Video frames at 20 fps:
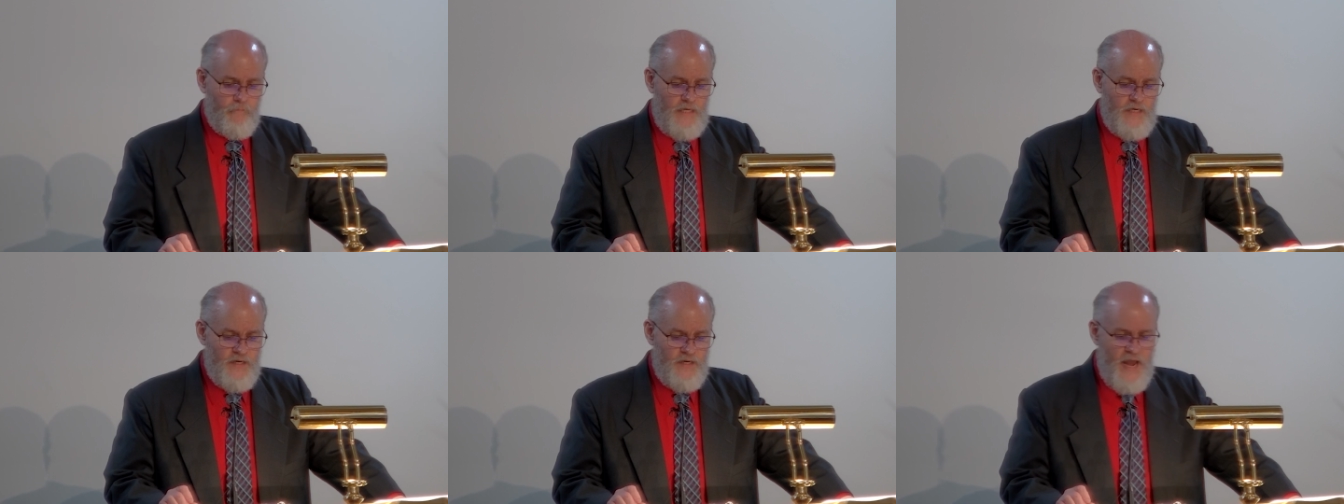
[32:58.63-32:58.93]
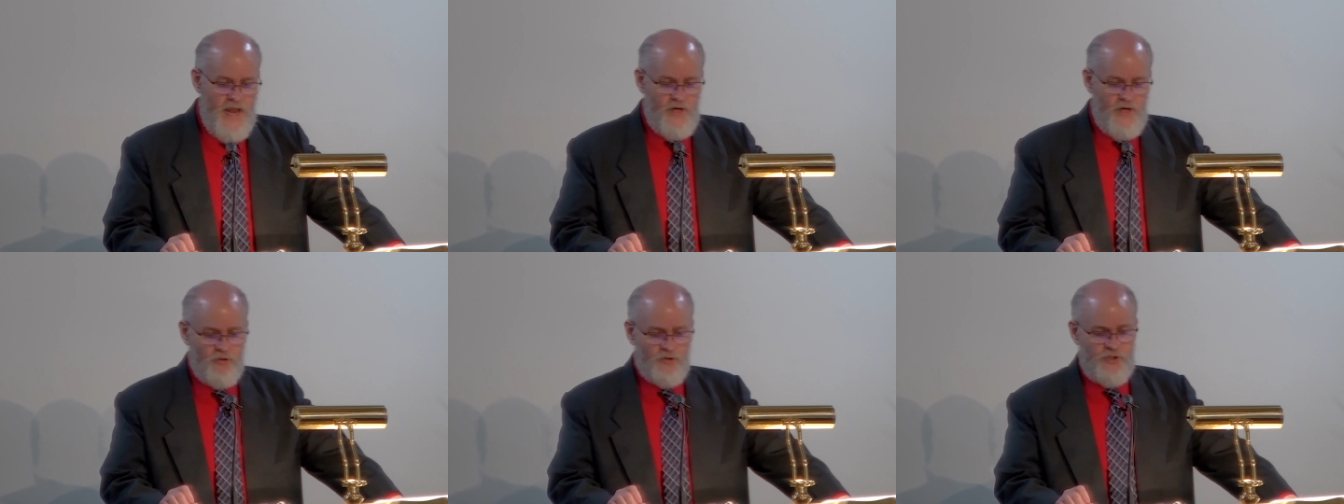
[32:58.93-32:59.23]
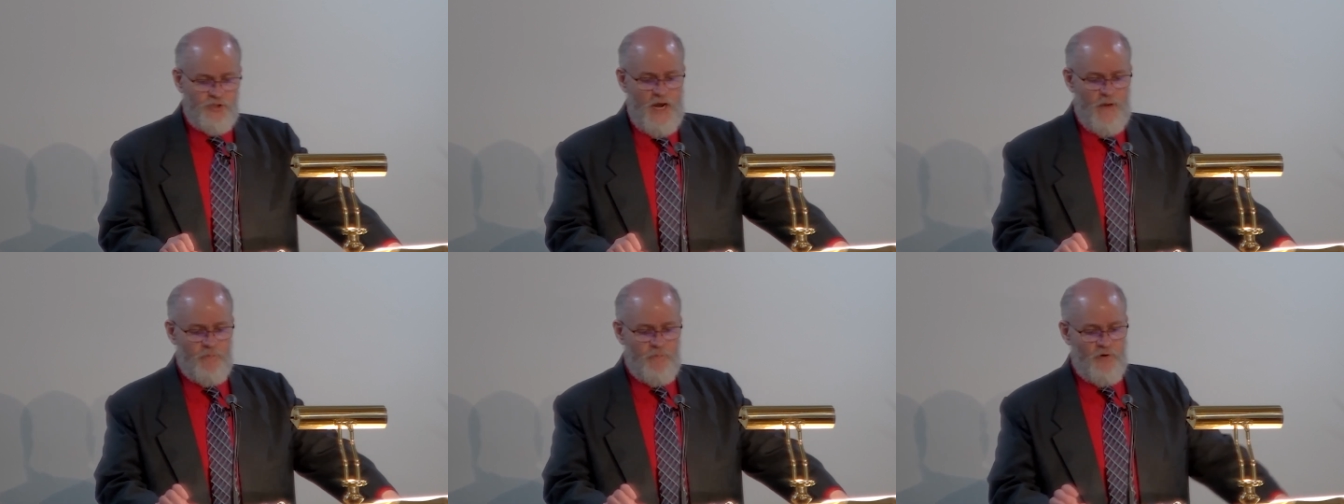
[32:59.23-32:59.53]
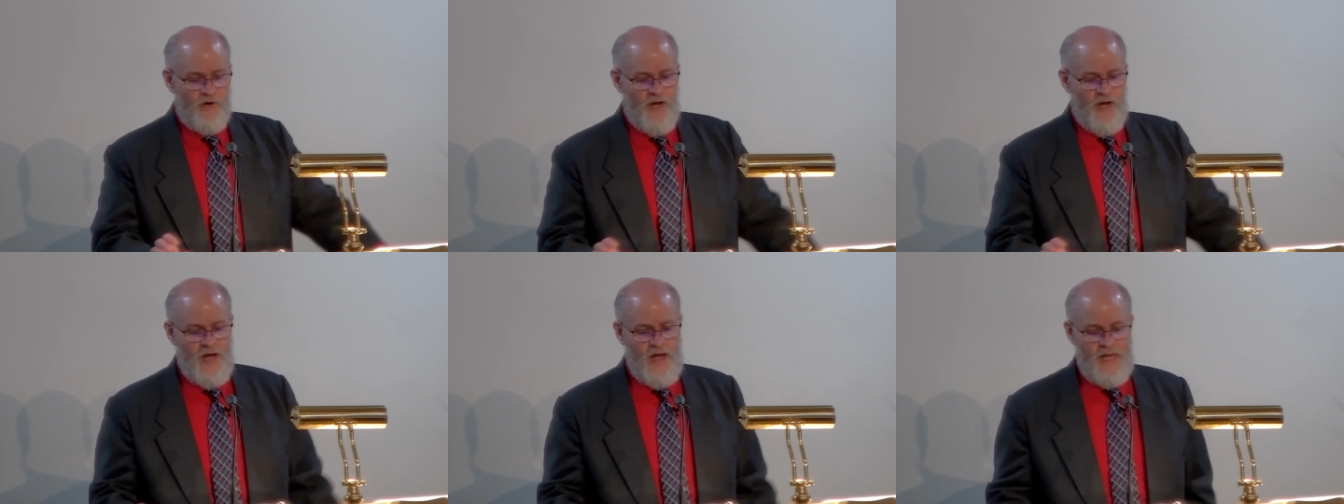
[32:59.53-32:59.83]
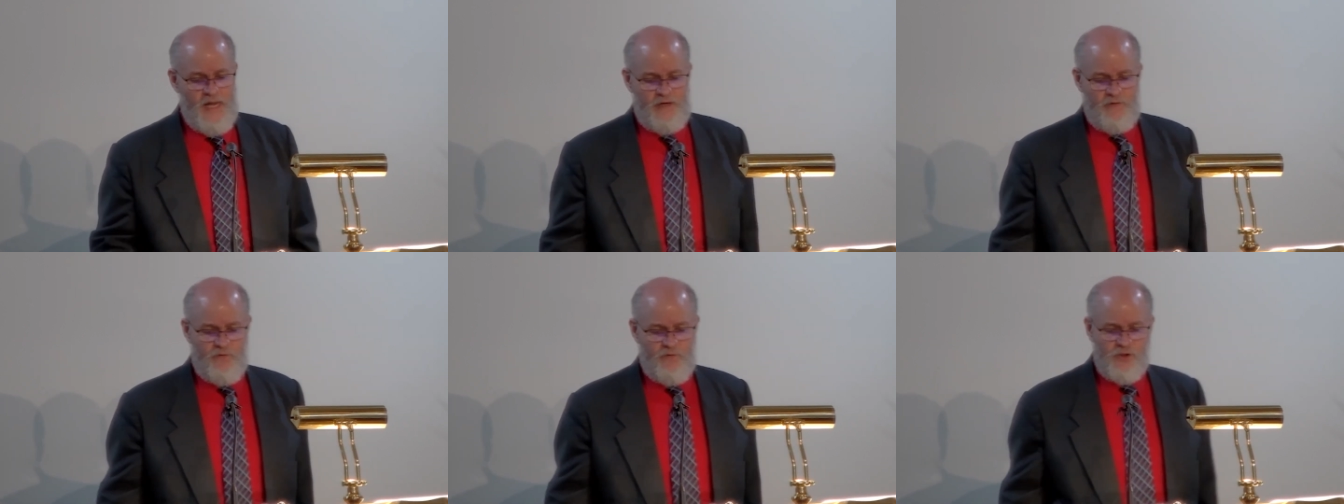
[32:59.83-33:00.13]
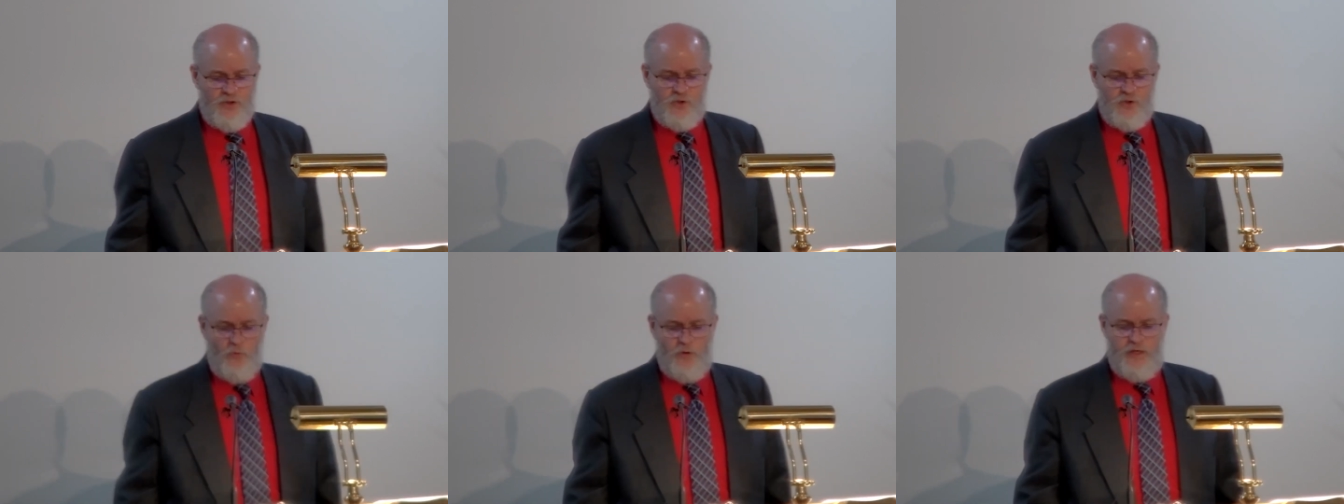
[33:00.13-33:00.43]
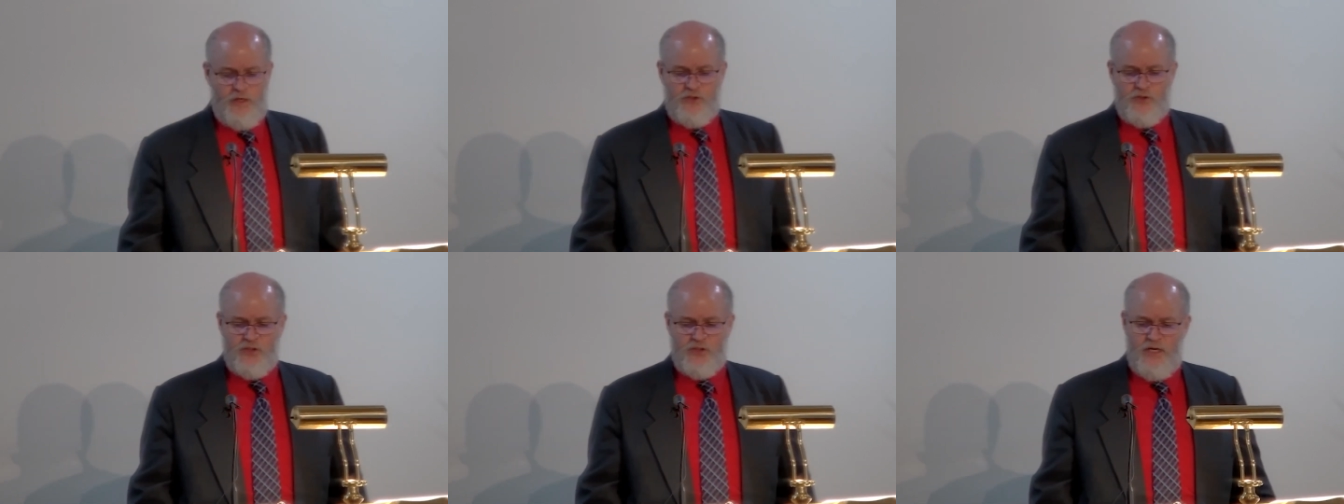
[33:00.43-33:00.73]
In Daniel chapter 9 and verse
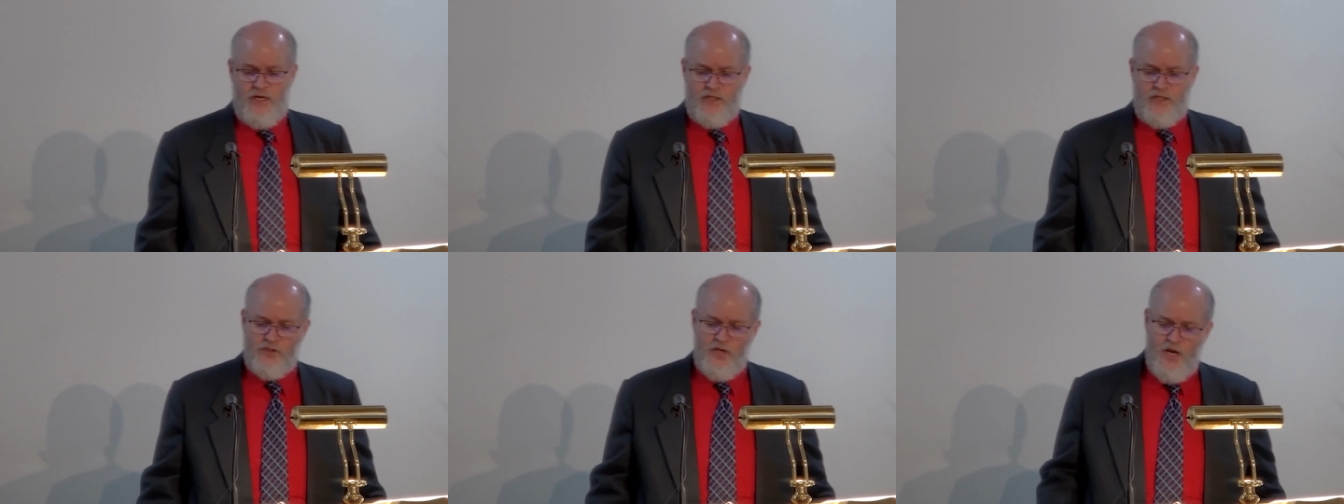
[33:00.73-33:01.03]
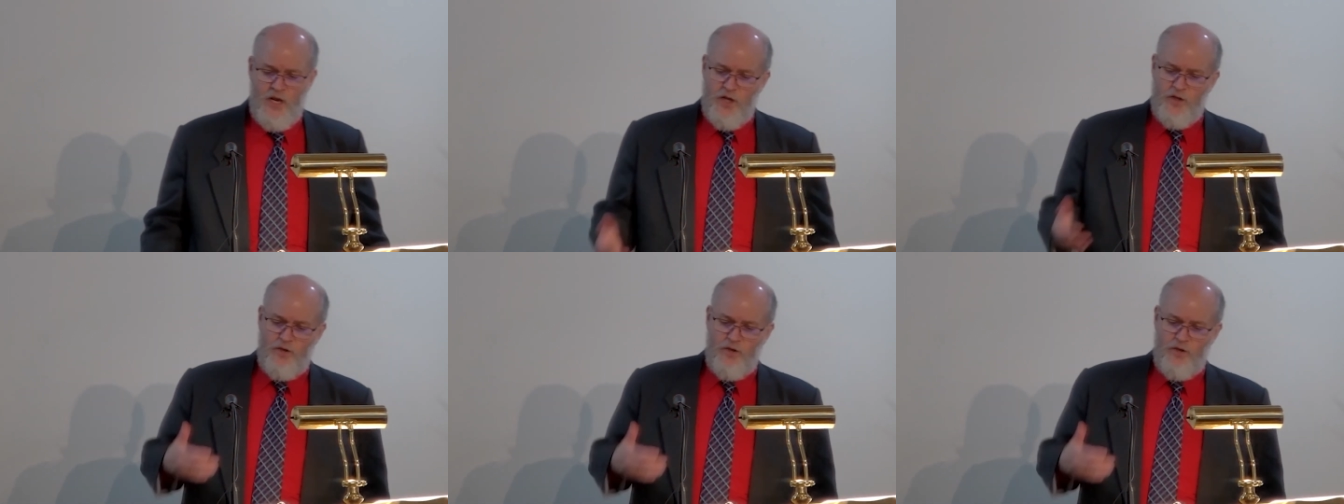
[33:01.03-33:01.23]
26,